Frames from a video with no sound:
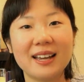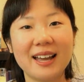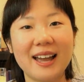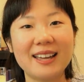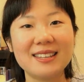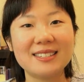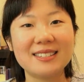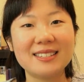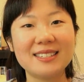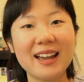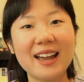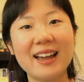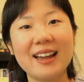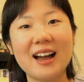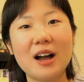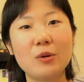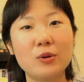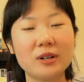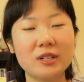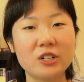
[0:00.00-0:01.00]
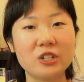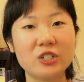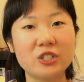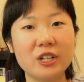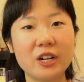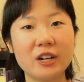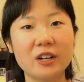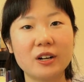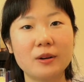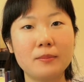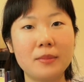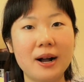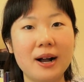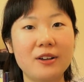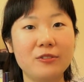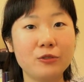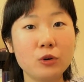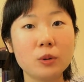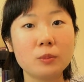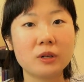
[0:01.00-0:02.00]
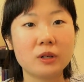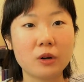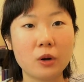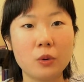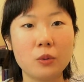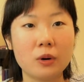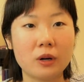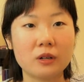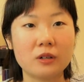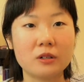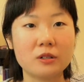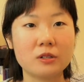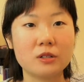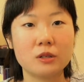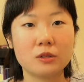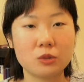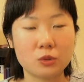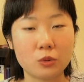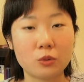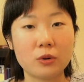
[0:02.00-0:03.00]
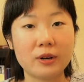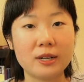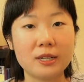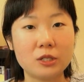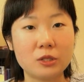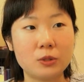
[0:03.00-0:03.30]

And today I want to share my former coworker's story